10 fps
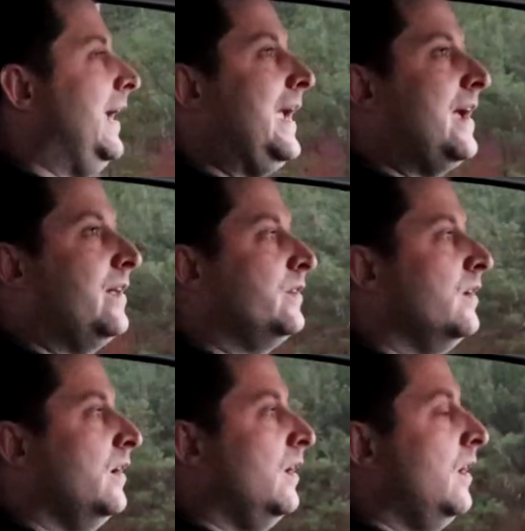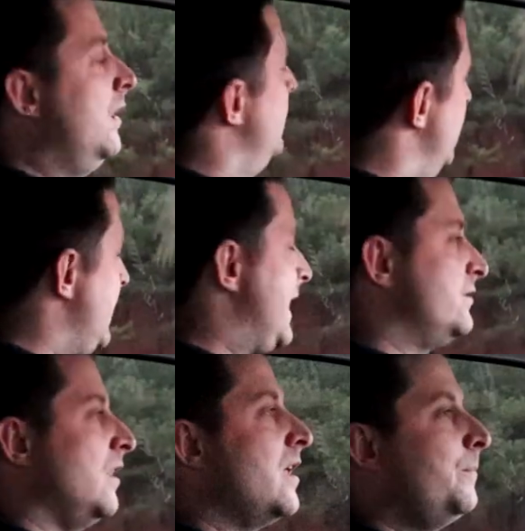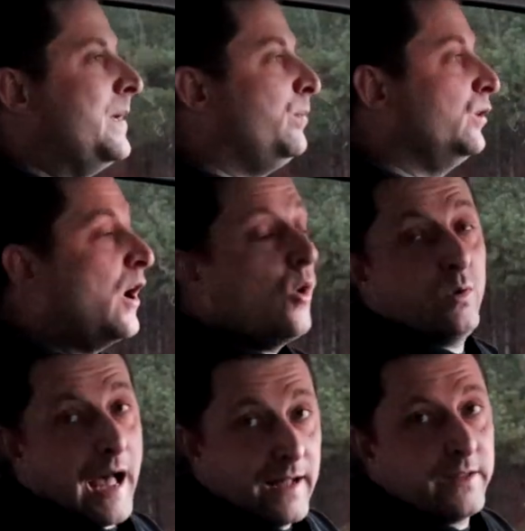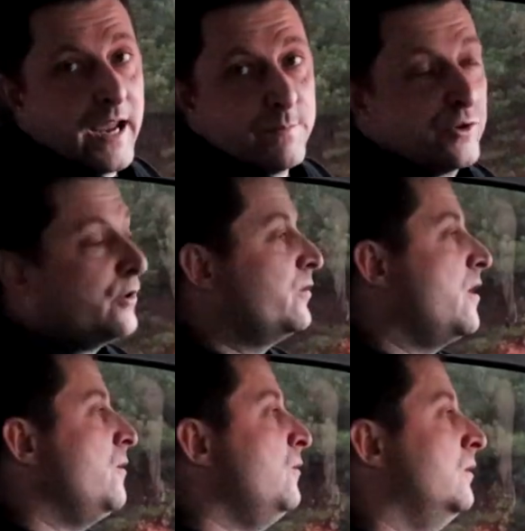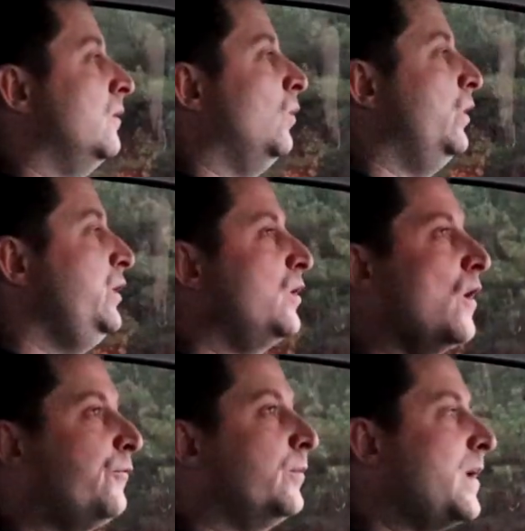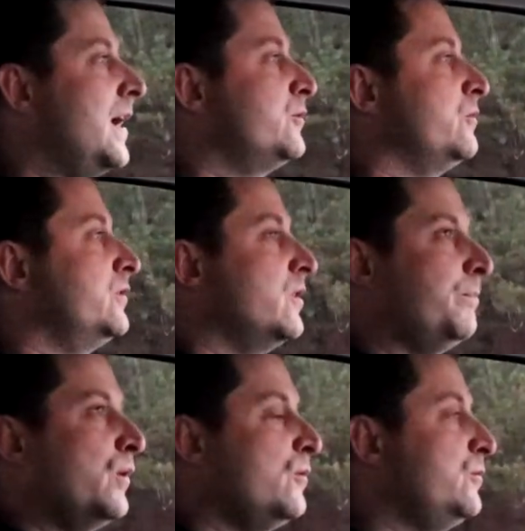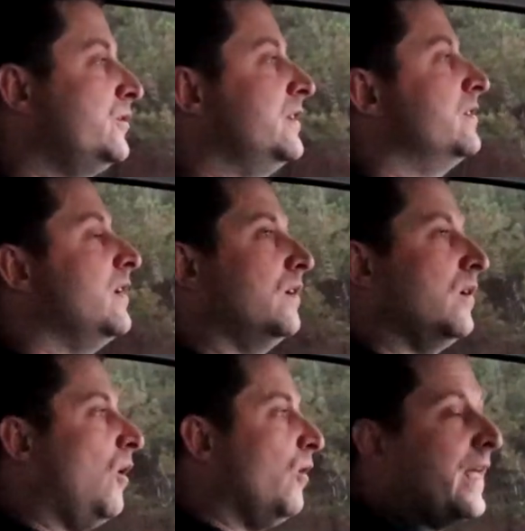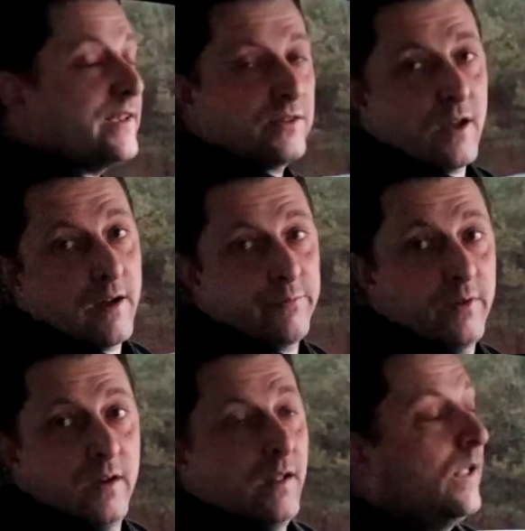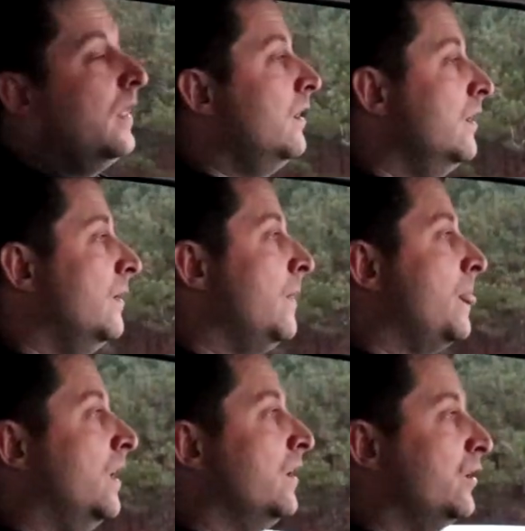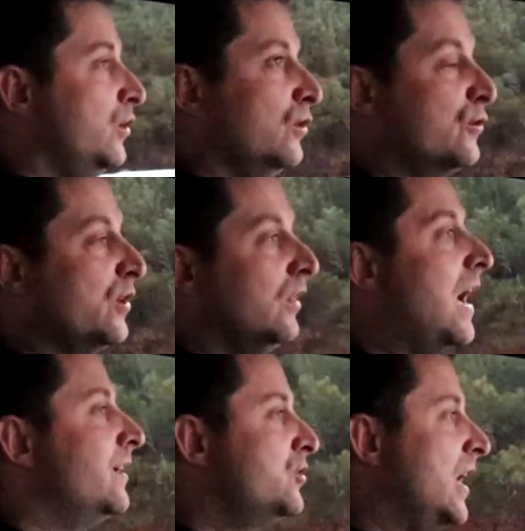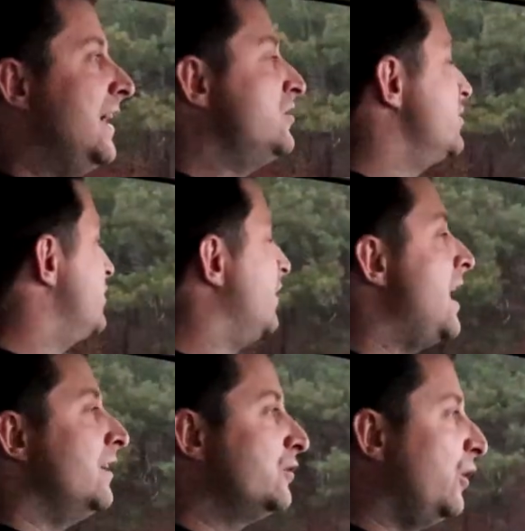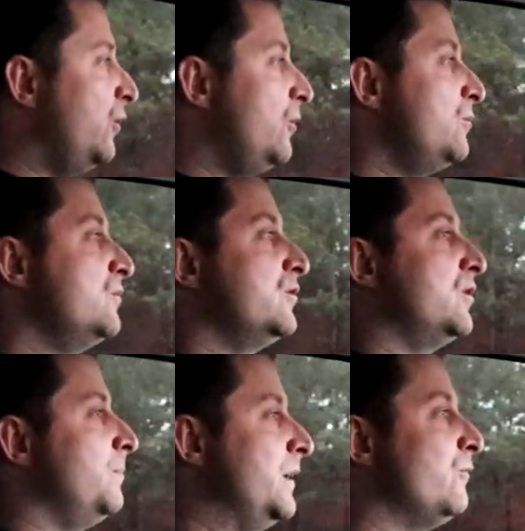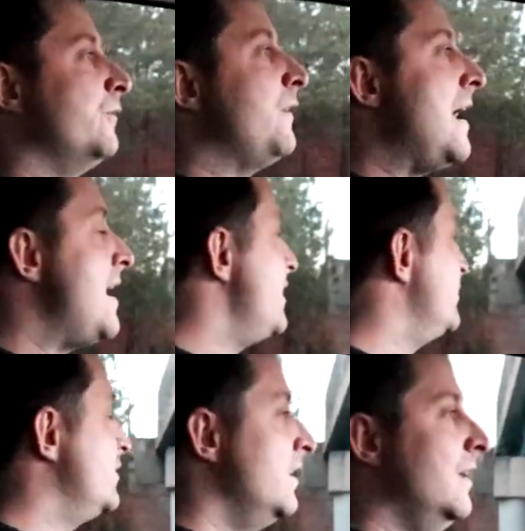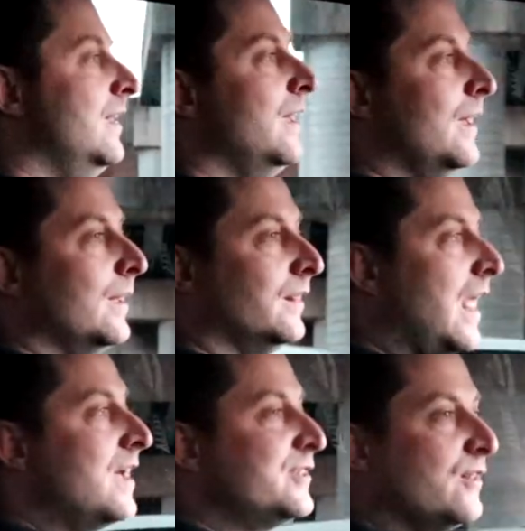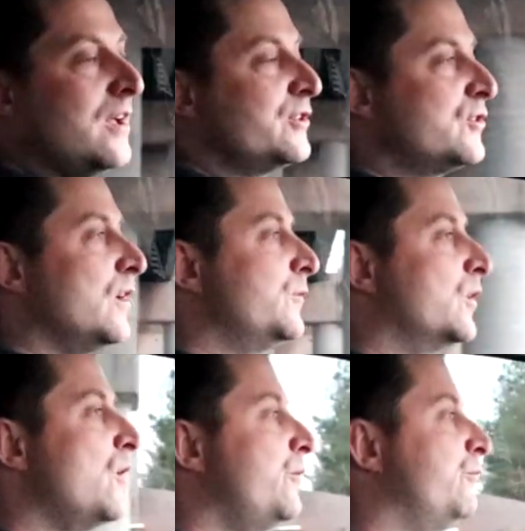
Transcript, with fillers: And as a lot of people know, I damn sure know, when you go from nitrous to boost and all that stuff, there's a lot of changes, a lot of tunes to be revised, lots and lots of stuff to go